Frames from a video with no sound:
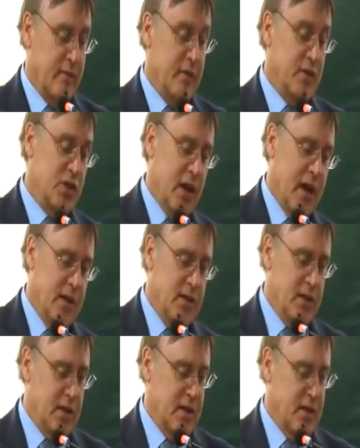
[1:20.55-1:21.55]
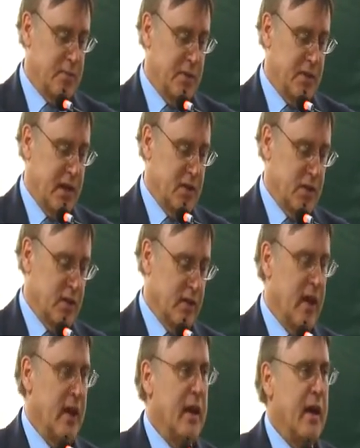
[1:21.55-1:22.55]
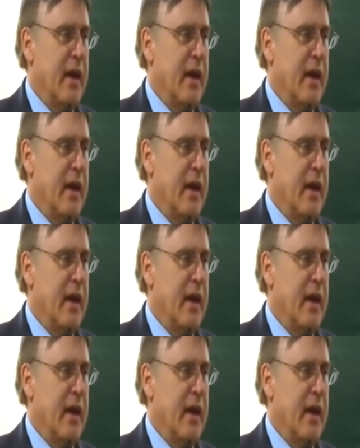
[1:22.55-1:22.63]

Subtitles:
of its challenges and its potential,